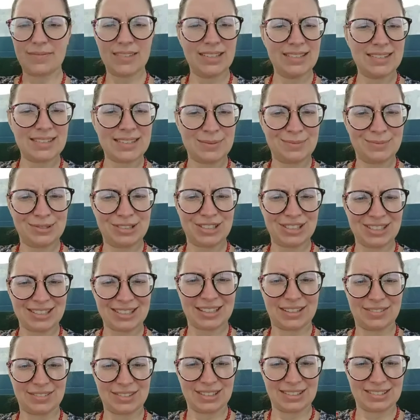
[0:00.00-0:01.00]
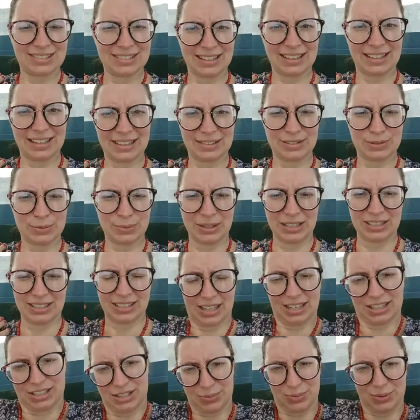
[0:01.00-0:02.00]
someone just gives us a sweet
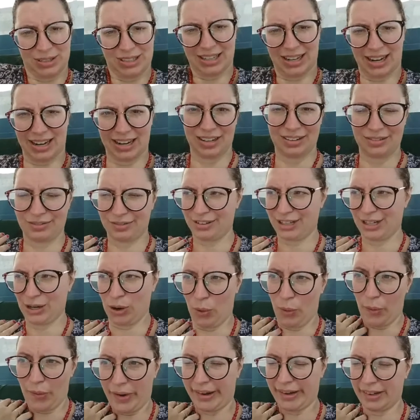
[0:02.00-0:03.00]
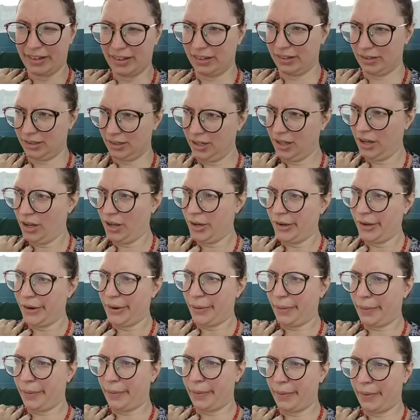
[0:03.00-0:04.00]
touch, we kind of recoil.
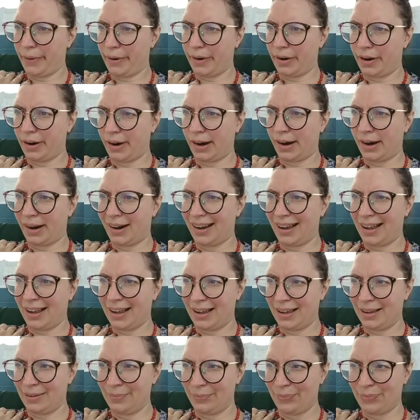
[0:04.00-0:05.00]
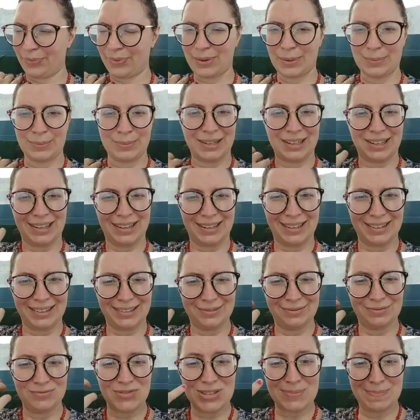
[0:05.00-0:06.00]
Or
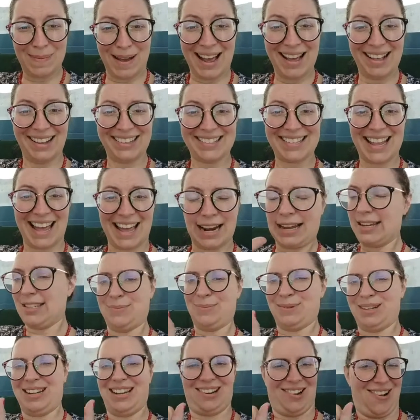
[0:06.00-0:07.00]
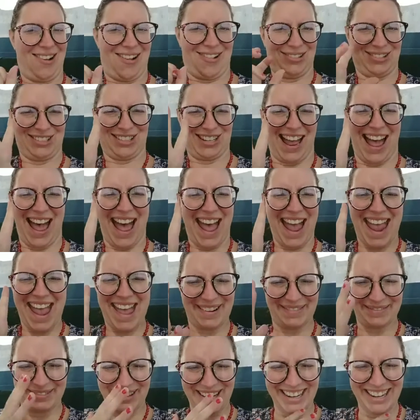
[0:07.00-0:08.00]
somebody smiles at us, we get all shy
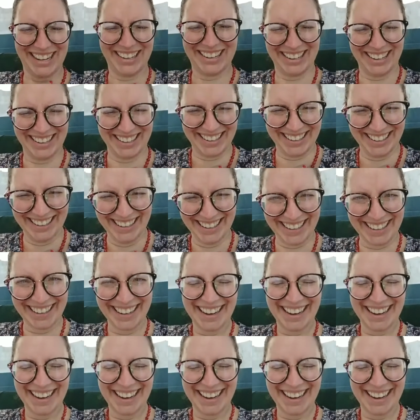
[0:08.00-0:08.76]
and weird.